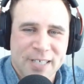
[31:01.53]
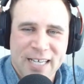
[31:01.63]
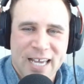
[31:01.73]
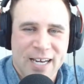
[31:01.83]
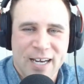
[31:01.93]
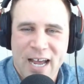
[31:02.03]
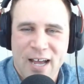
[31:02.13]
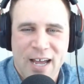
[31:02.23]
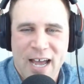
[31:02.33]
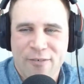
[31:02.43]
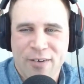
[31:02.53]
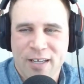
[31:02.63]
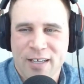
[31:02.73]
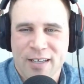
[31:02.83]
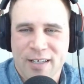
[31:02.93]
again ha-
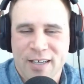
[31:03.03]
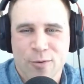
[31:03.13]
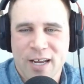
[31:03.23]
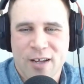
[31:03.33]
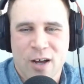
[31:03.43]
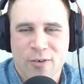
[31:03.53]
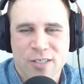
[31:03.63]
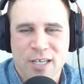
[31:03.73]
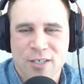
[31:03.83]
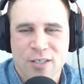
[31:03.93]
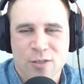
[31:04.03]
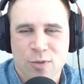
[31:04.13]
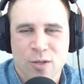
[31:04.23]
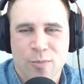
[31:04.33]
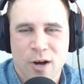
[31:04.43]
having the right conversations
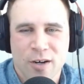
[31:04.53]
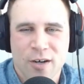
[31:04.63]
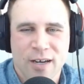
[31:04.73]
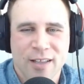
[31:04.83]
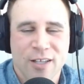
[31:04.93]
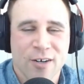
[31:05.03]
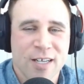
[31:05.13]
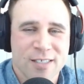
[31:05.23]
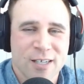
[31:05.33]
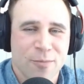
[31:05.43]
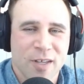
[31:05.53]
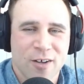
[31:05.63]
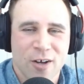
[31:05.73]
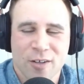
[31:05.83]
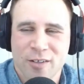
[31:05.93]
with your partner and there is
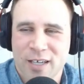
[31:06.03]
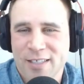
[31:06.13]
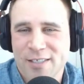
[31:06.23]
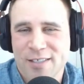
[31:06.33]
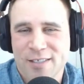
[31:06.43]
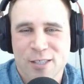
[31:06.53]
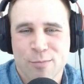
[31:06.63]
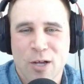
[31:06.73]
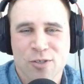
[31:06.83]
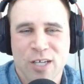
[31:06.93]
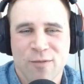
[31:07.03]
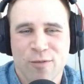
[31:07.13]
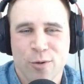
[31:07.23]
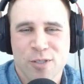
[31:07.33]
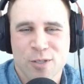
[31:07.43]
something called the spousal
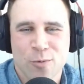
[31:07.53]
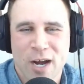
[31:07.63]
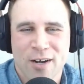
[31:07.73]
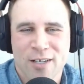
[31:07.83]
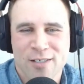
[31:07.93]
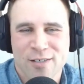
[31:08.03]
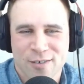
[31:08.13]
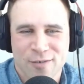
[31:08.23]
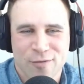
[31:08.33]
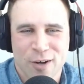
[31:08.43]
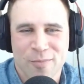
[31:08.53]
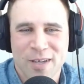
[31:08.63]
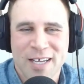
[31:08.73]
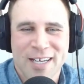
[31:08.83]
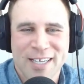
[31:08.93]
influence awareness from
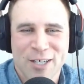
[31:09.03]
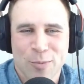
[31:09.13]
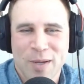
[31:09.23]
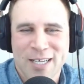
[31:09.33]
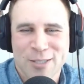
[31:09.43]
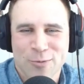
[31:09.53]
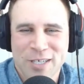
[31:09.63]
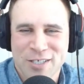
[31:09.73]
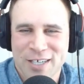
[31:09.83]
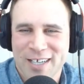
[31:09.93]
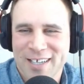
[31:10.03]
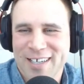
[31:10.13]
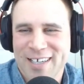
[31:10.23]
neil pasricha